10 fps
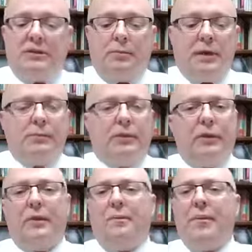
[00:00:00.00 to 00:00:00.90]
And the people
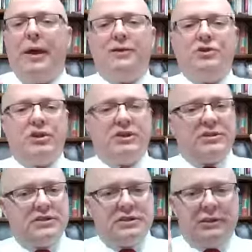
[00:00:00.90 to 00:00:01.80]
there begged
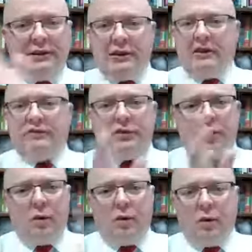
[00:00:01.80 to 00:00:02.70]
Jesus to leave, to
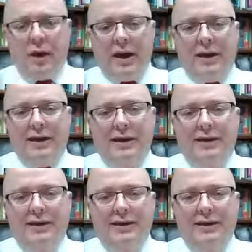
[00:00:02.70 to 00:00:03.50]
go away.